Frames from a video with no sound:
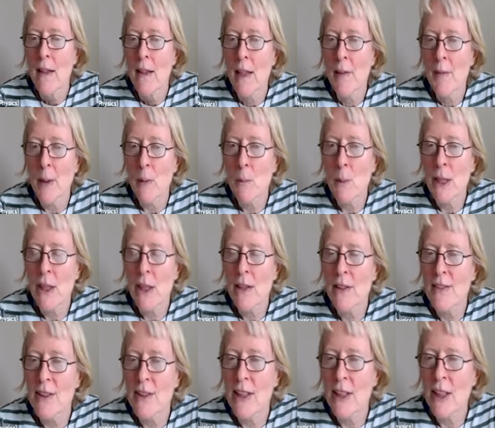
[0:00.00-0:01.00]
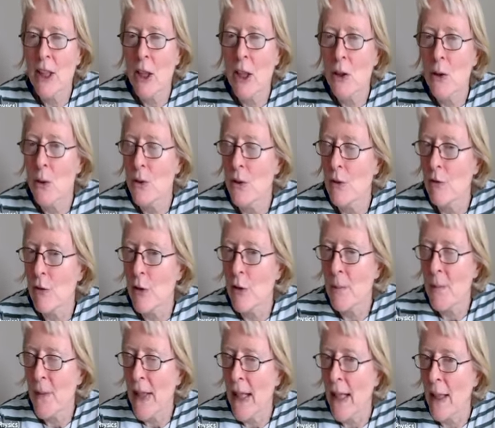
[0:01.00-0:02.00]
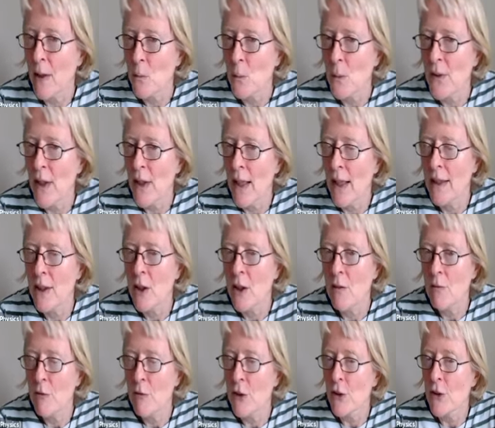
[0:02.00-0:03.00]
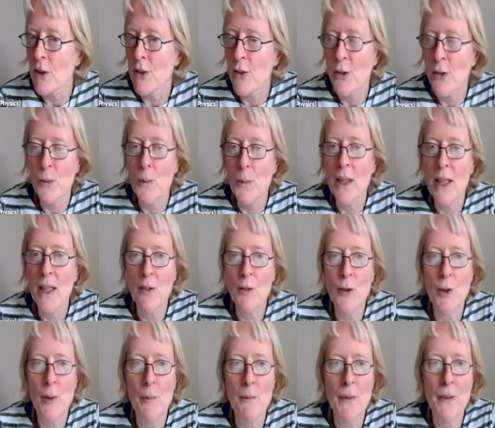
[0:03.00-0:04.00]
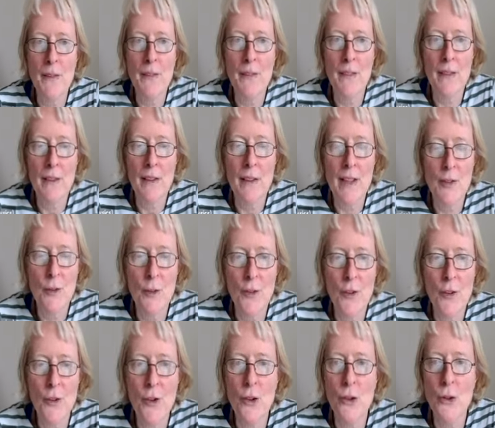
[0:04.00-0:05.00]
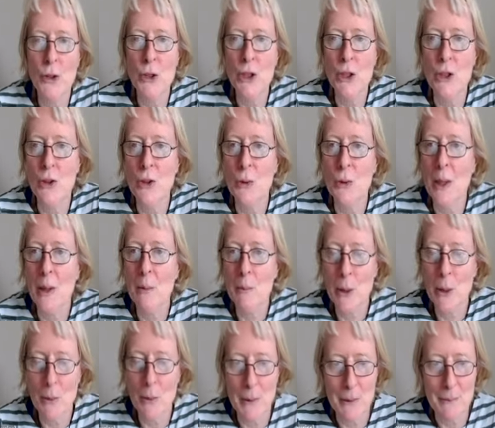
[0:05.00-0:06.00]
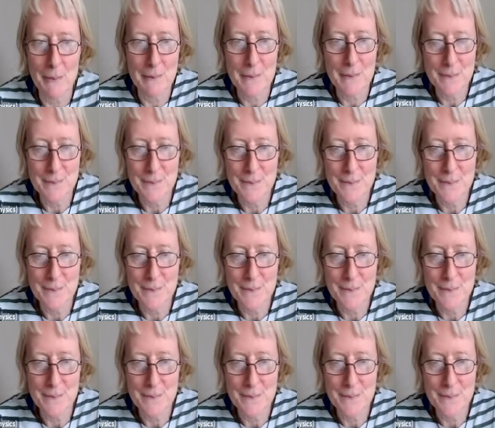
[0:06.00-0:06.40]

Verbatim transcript: And then we can decode, and from that, with high confidence, we have something that is the solution to our problem.